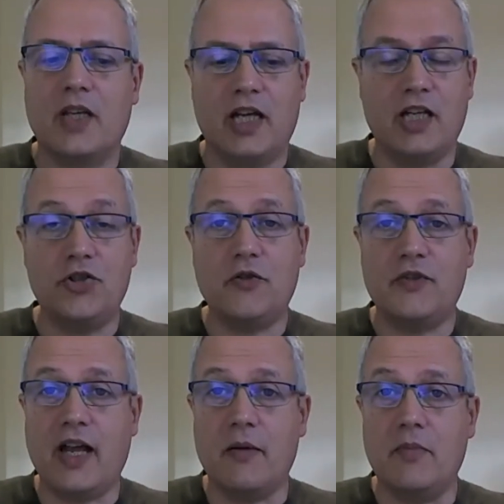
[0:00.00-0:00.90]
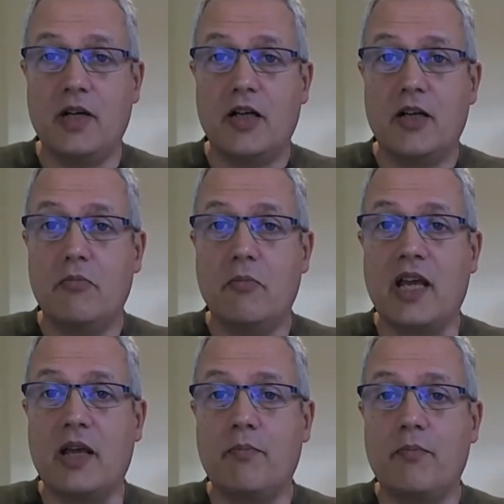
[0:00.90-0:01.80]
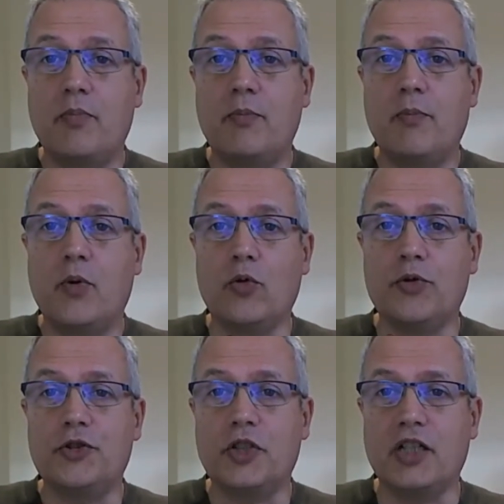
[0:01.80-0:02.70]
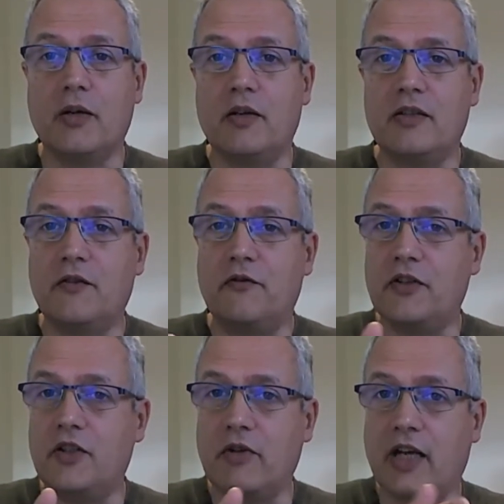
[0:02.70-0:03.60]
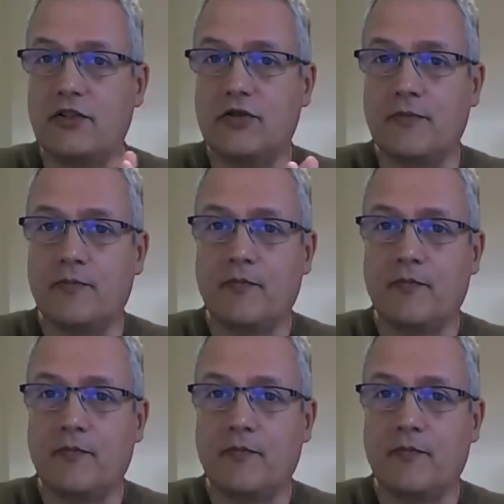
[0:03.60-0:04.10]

and each of them may push in a different direction.